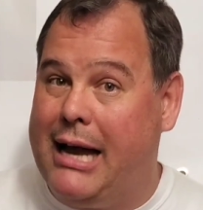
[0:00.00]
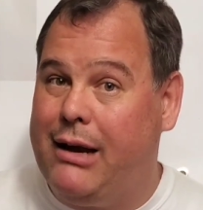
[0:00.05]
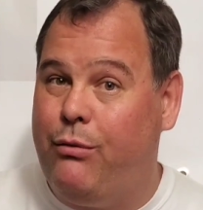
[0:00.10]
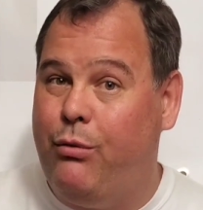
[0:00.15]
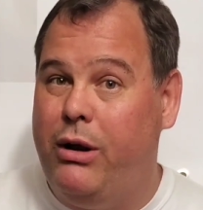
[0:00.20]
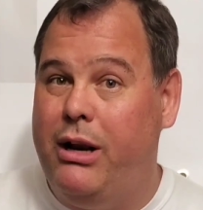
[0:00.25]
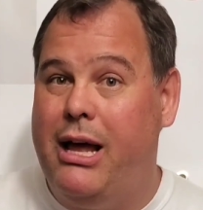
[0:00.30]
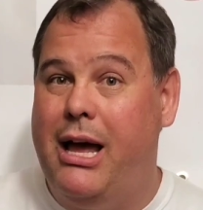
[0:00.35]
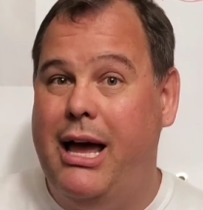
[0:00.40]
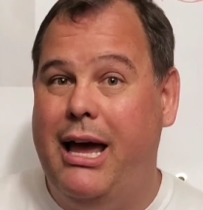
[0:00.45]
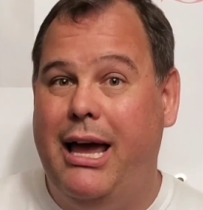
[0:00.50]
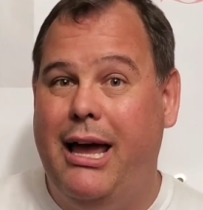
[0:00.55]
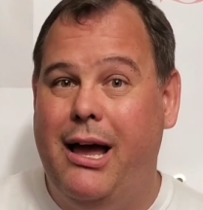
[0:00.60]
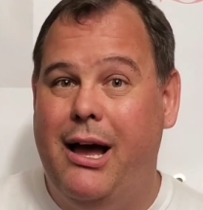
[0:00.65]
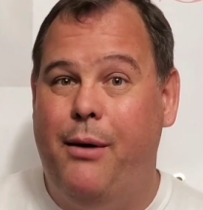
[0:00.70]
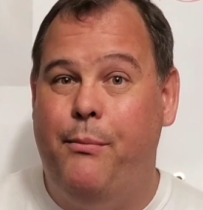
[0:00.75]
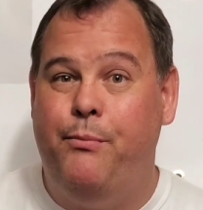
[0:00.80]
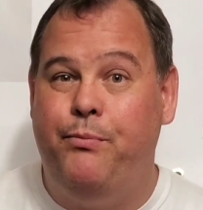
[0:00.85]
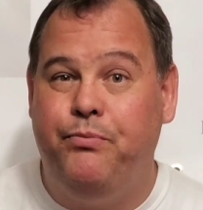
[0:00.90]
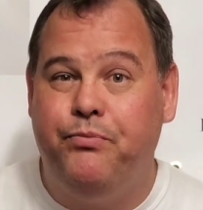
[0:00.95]
when
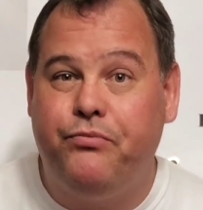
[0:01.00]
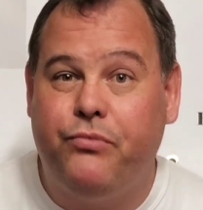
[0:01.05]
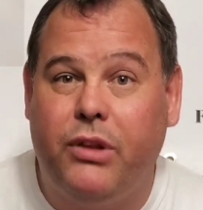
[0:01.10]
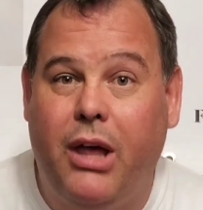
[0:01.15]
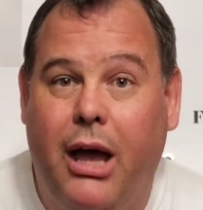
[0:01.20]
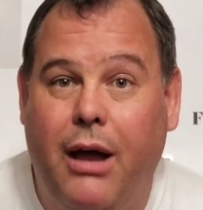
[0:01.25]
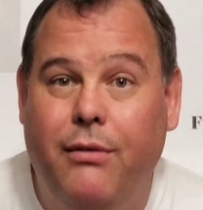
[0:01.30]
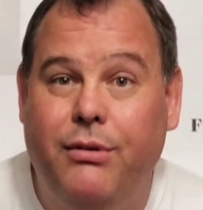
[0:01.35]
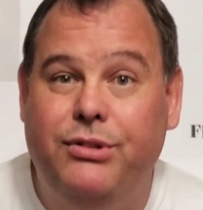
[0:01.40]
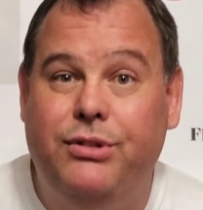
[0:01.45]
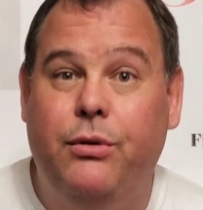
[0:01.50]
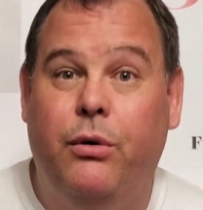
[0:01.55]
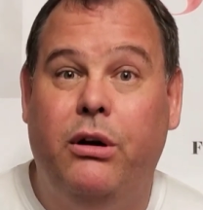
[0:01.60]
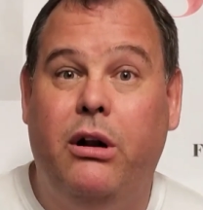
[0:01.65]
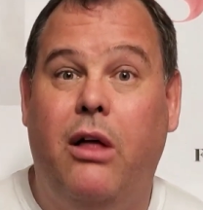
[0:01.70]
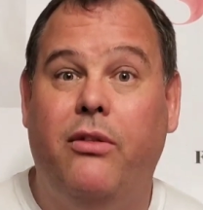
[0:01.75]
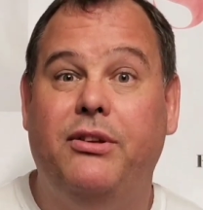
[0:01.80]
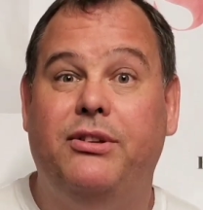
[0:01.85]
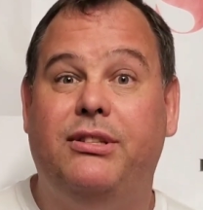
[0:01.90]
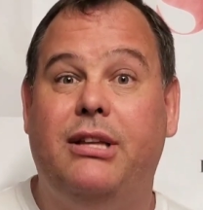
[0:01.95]
I was doing
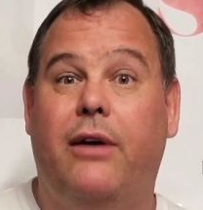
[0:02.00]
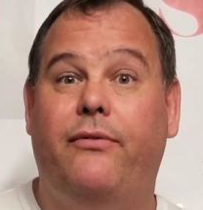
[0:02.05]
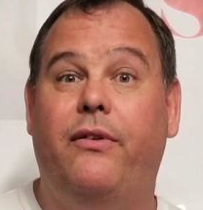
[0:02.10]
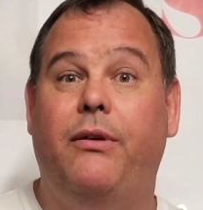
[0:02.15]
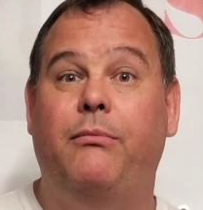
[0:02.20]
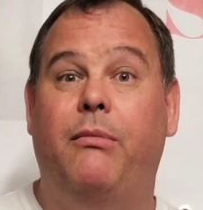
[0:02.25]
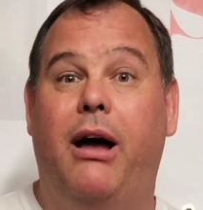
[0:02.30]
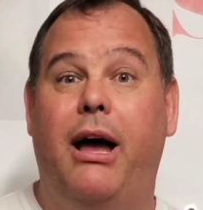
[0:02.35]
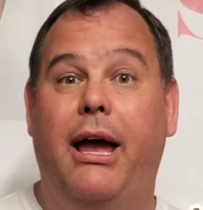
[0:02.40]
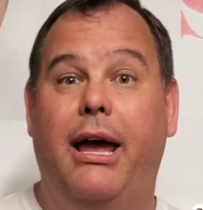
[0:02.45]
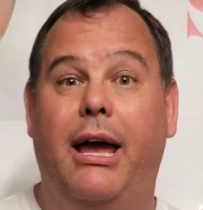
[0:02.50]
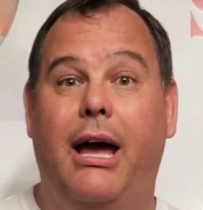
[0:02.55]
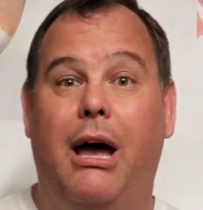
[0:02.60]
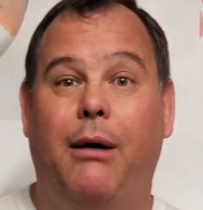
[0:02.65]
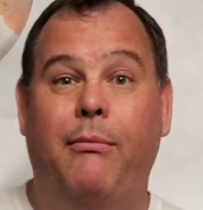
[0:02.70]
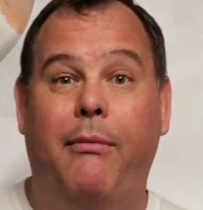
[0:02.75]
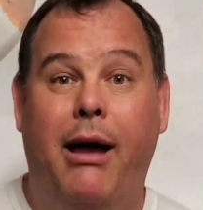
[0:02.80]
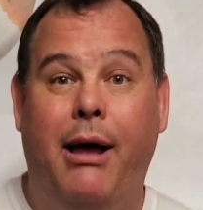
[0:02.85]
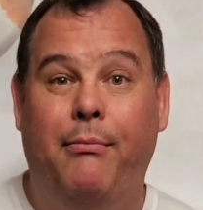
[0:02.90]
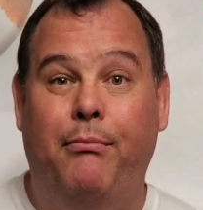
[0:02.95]
all this stuff in my
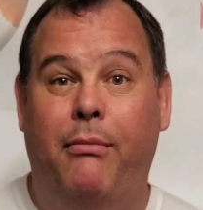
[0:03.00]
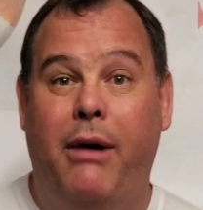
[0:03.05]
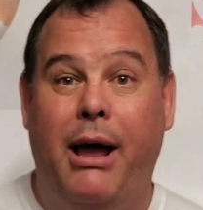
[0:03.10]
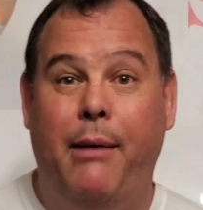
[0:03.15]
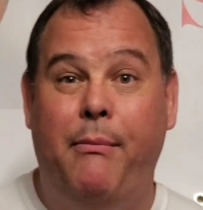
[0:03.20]
my